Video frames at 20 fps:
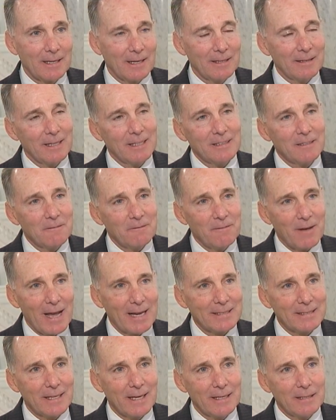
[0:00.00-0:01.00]
And I think the
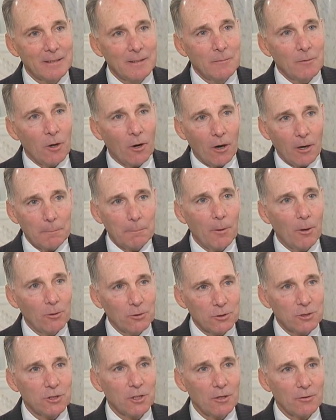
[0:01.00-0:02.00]
fact that our
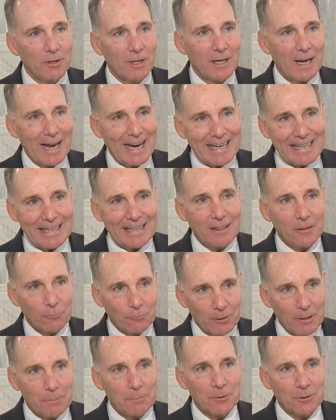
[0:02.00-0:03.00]
polls show that
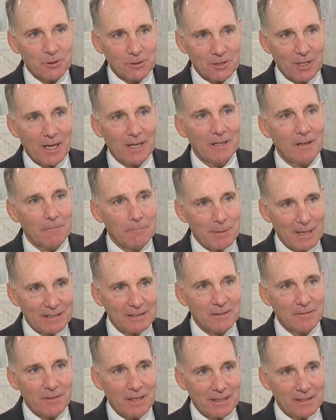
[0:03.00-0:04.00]
83% of
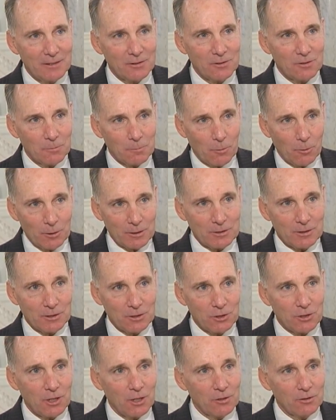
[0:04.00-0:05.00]
Pennsylvanians support
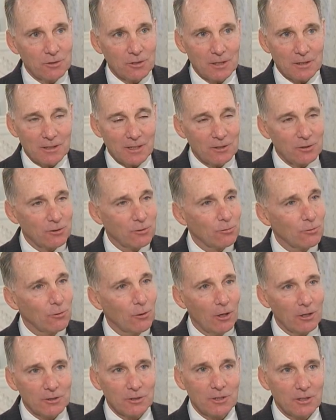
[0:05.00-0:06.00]
this shows that this
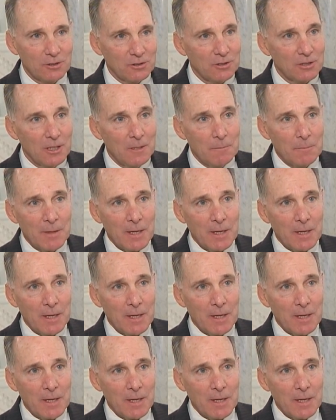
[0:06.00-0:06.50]
crosses